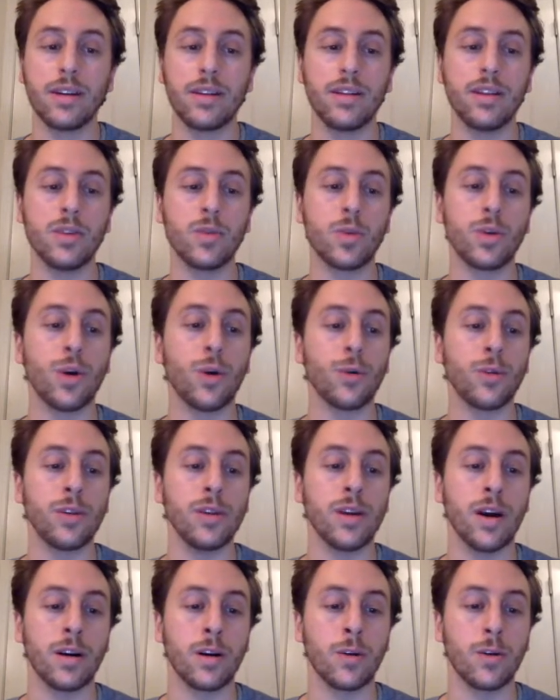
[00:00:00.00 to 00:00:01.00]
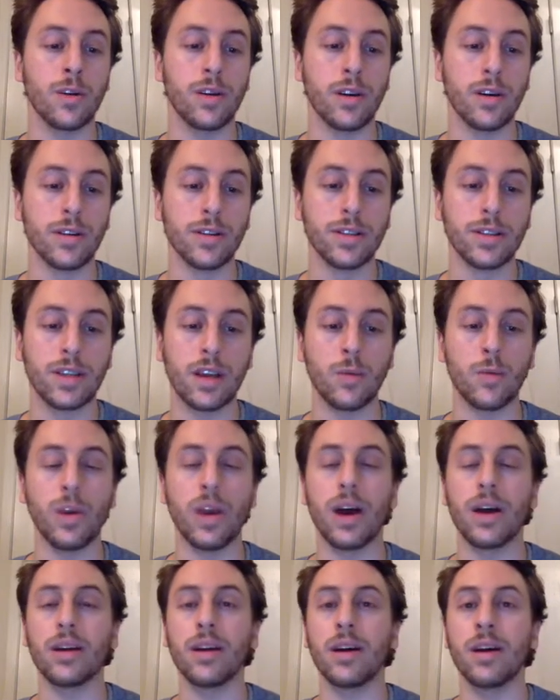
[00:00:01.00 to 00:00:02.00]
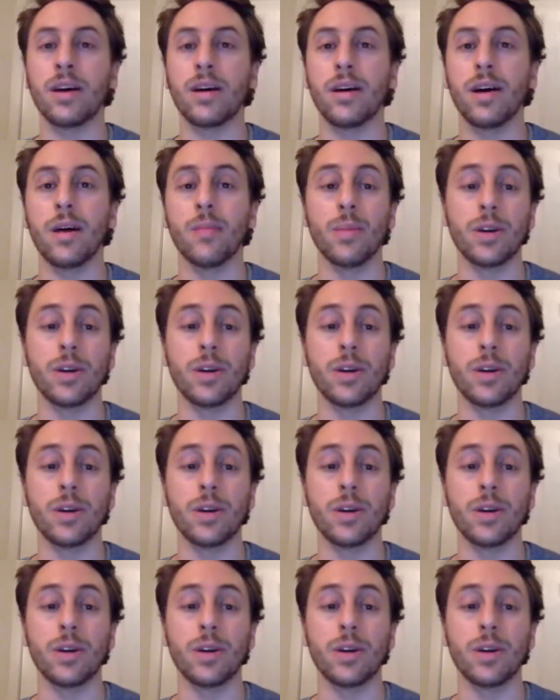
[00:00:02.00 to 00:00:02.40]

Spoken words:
These were only younger adults, and we had a